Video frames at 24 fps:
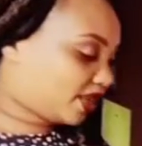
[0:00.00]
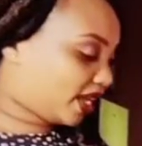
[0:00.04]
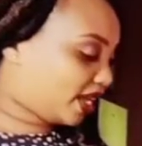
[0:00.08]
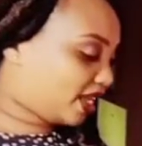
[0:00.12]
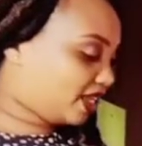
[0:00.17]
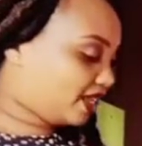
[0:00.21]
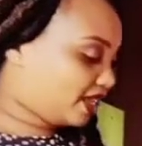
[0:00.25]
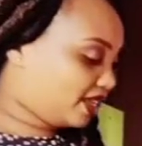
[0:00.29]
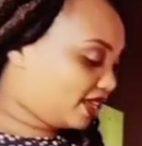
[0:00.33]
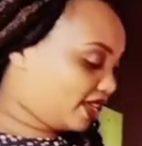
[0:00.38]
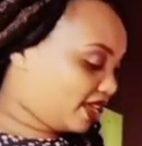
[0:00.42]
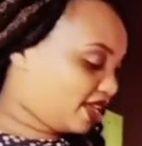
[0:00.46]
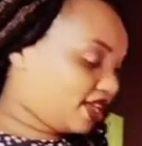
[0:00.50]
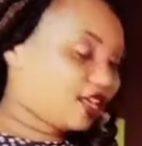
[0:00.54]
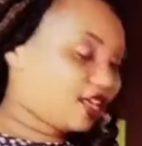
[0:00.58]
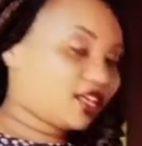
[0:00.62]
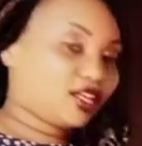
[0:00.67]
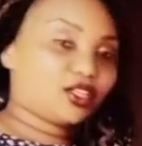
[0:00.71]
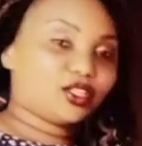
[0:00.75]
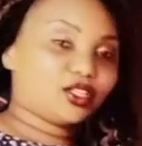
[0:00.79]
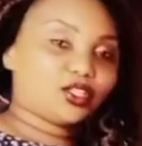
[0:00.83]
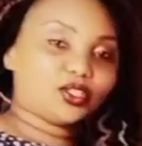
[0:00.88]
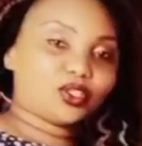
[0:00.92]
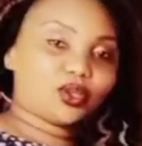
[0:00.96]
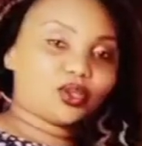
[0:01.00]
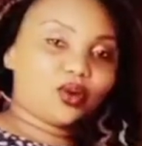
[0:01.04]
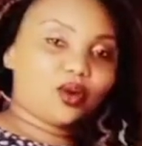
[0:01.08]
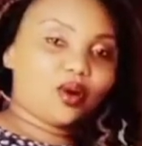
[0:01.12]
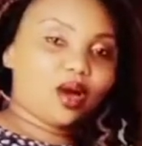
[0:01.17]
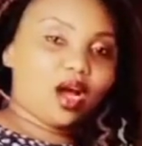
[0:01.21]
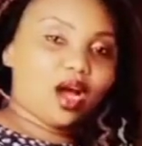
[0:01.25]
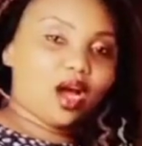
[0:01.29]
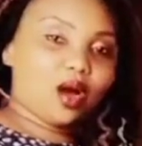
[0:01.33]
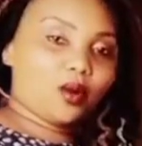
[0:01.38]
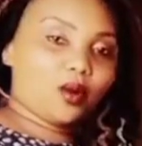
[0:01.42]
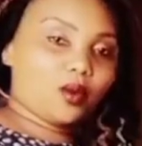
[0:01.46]
Okay,
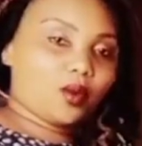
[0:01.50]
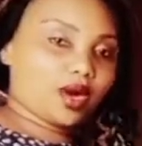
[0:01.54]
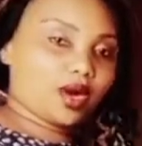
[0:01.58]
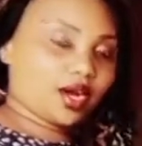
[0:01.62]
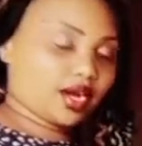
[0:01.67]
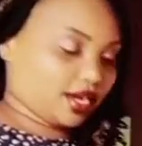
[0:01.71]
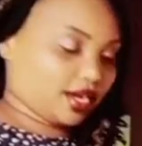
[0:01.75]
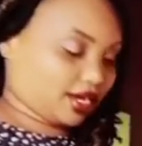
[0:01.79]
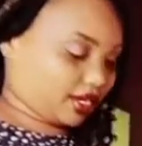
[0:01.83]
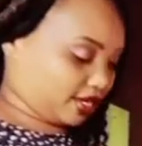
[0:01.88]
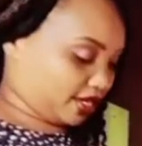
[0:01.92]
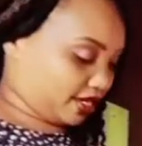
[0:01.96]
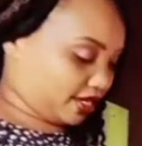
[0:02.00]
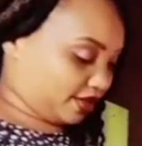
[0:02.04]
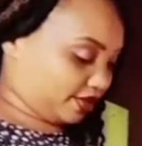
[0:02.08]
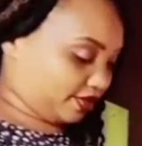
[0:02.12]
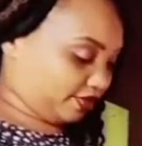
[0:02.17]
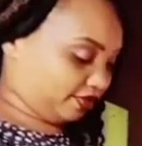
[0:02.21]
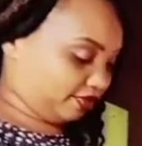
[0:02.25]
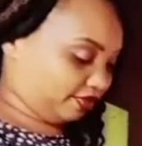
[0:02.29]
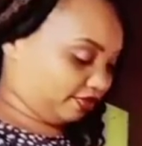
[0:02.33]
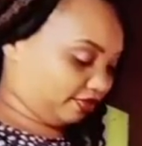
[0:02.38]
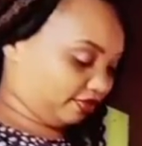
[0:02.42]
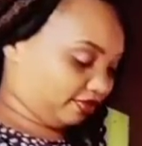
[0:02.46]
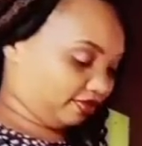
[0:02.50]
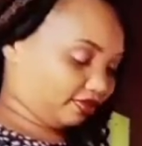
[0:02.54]
so our